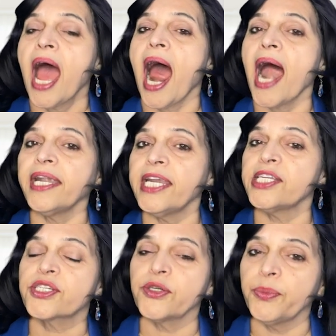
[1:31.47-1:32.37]
and
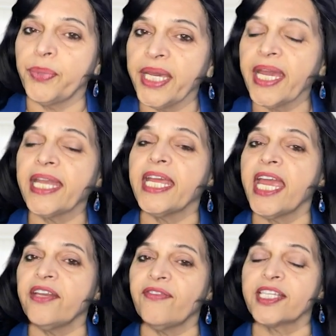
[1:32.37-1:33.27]
it should be
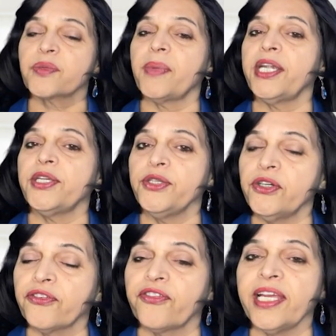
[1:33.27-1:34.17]
an investment
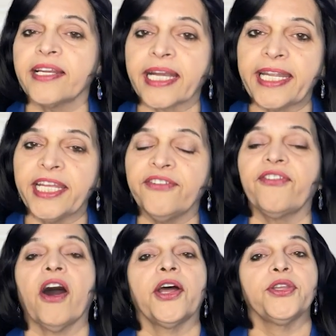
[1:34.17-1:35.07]
you feel ready
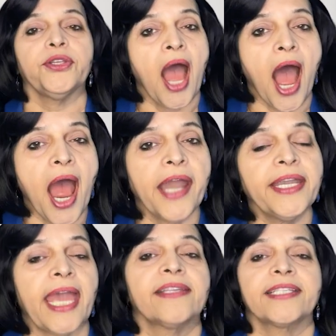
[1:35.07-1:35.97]
for
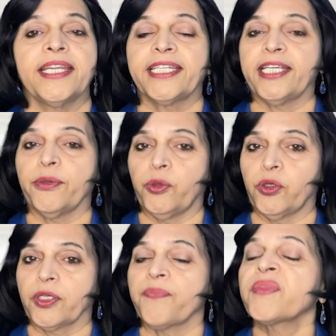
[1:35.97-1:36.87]
and excited
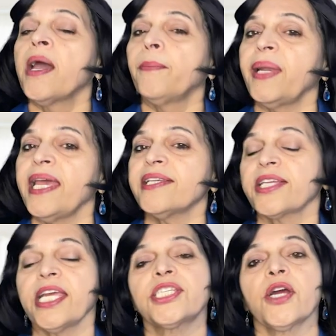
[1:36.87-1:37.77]
about. Please
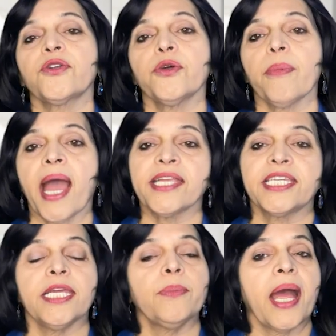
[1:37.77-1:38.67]
reach out to my
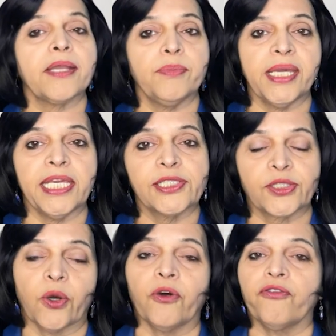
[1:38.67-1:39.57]
team and me
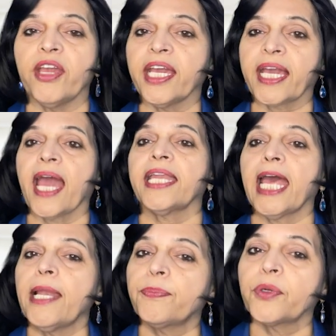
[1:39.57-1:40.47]
so we can
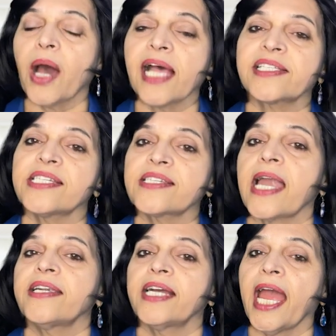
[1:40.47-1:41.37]
help to assist
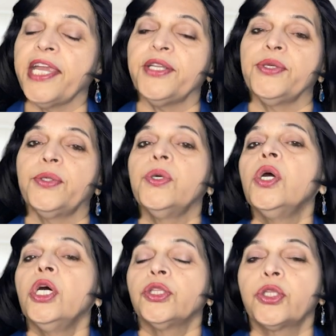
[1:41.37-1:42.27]
and guide you
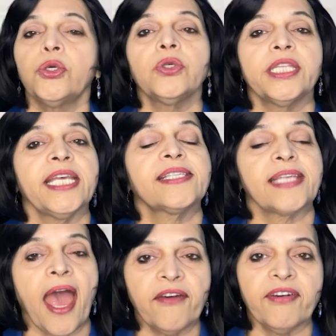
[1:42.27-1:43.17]
through this
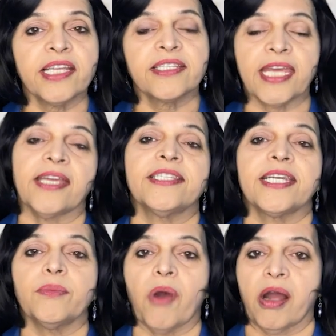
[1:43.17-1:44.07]

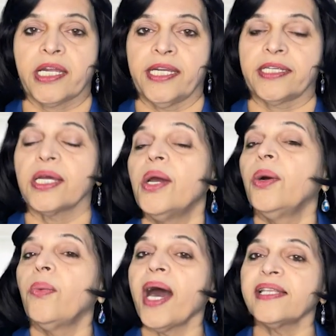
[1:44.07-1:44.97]
ever-changing market.
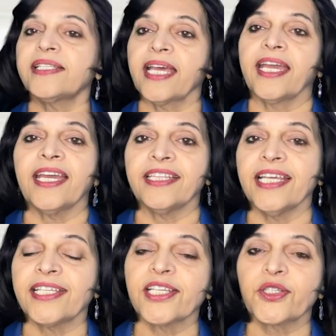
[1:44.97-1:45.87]
Once again,
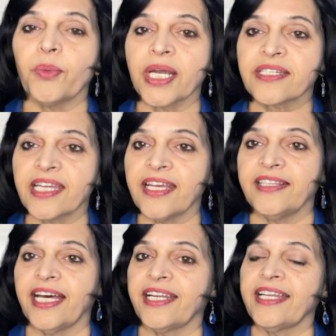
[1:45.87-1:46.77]
this is Suma
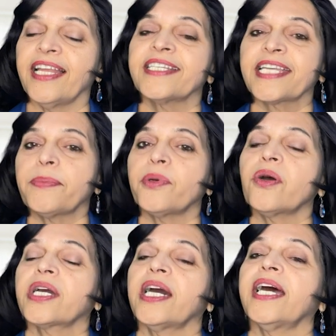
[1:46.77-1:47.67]
Sridhar, real estate
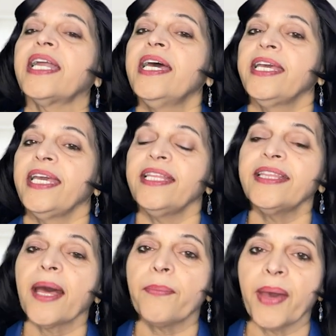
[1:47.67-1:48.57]
broker in
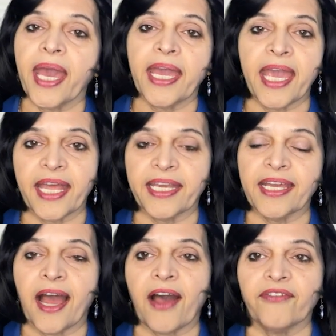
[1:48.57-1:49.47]
the Bay
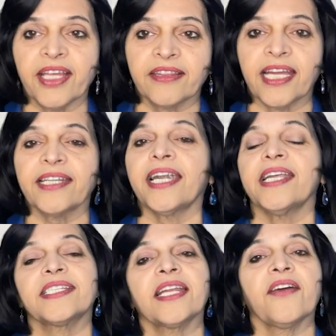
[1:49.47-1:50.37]
Area with the
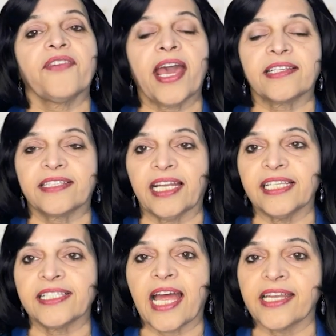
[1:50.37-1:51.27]
tradition of
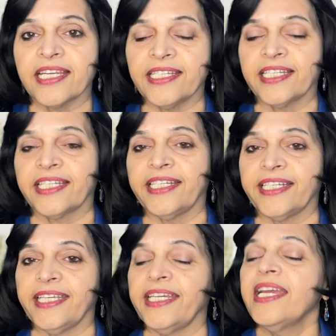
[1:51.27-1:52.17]
excellence and
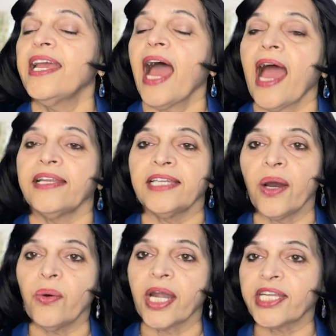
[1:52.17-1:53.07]
integrity. I
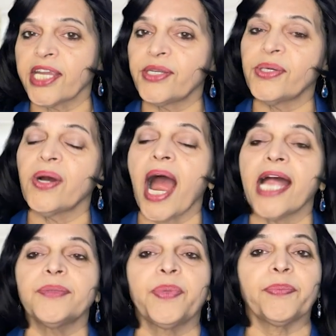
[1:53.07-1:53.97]
love what I do
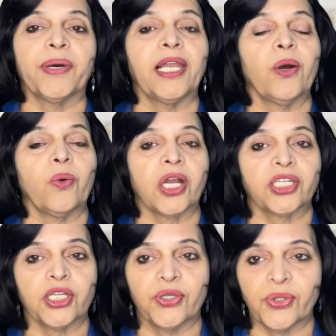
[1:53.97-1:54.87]
and people love what
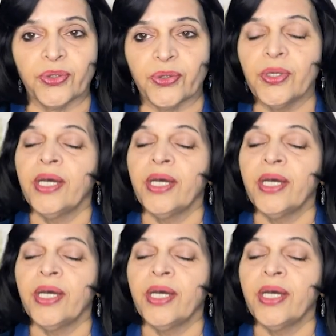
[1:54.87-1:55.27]
I do.